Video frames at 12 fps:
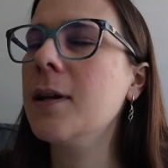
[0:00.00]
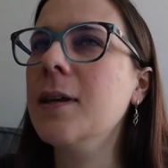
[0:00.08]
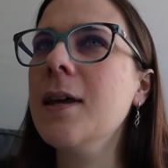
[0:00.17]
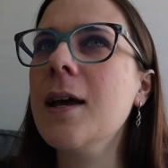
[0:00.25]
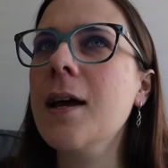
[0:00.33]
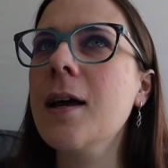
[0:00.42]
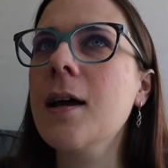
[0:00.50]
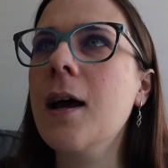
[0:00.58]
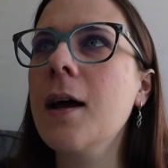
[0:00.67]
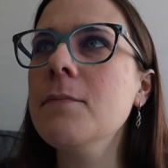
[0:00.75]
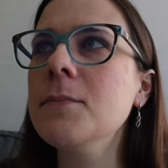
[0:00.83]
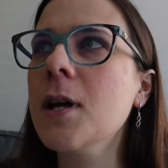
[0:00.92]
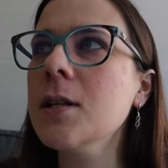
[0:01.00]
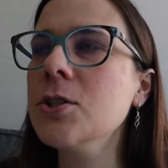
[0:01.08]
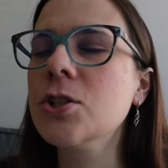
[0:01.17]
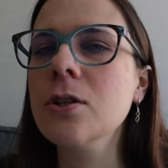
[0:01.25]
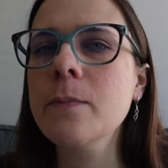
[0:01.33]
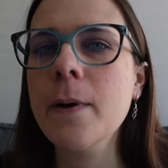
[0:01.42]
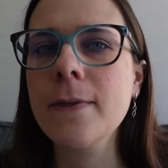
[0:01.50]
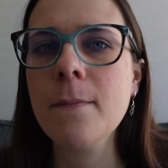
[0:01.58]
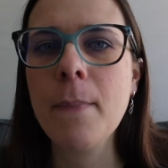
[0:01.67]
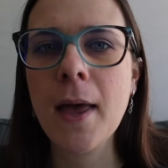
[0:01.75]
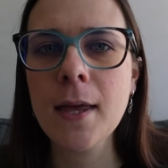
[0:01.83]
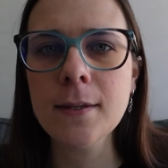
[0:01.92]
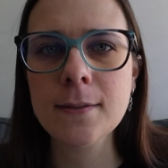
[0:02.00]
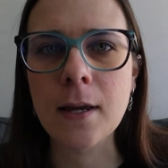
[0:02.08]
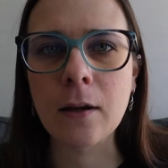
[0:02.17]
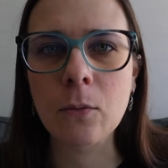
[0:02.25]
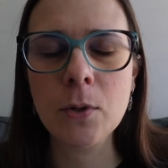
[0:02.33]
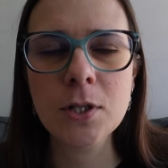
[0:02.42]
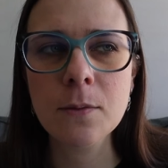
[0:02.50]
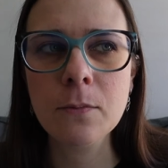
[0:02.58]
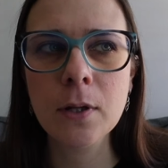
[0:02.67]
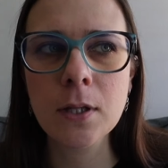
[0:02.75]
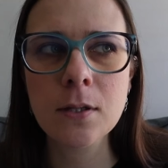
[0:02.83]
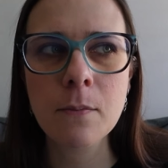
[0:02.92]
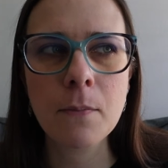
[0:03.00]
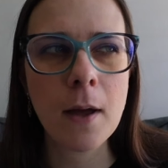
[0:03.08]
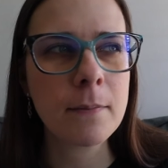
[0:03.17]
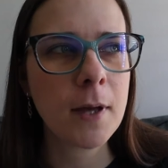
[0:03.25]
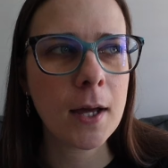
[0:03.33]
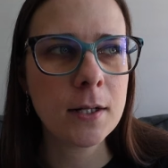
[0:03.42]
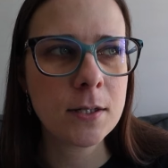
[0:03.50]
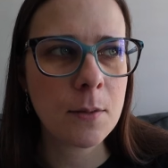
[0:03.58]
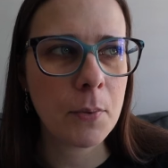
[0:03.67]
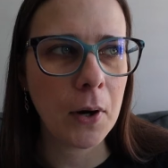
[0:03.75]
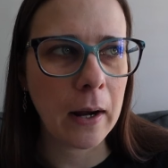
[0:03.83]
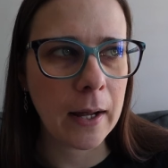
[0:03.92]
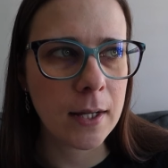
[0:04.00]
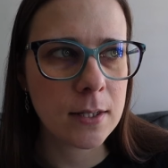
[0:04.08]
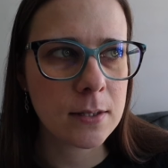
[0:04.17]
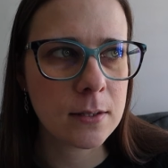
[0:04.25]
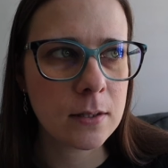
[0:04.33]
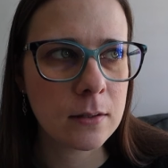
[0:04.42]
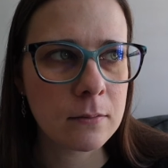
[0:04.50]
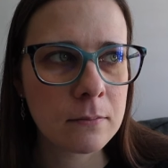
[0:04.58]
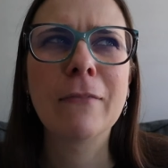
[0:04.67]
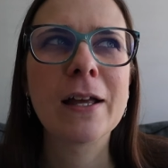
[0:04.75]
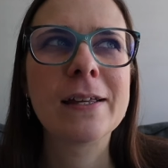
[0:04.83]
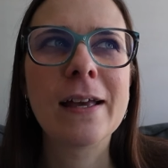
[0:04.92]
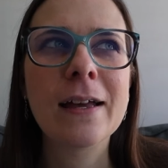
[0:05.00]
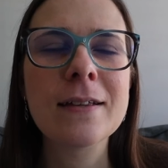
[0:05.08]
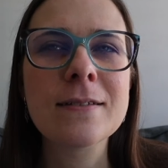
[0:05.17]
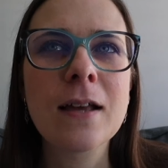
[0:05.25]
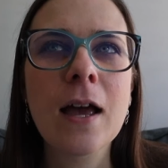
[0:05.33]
Yeah, I'm not sure about the pacing, which I'm kind of surprised, I guess.